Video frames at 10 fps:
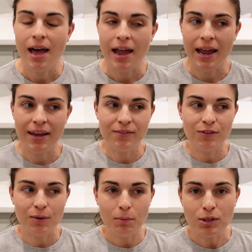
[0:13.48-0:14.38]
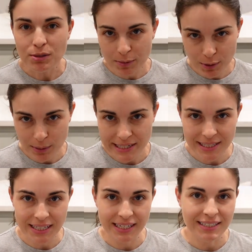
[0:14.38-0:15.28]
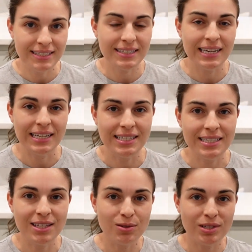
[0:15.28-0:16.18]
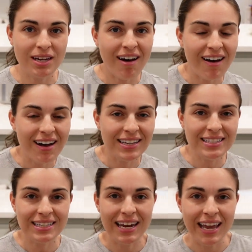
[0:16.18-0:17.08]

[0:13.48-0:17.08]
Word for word: And for multiple reasons, it's those odds and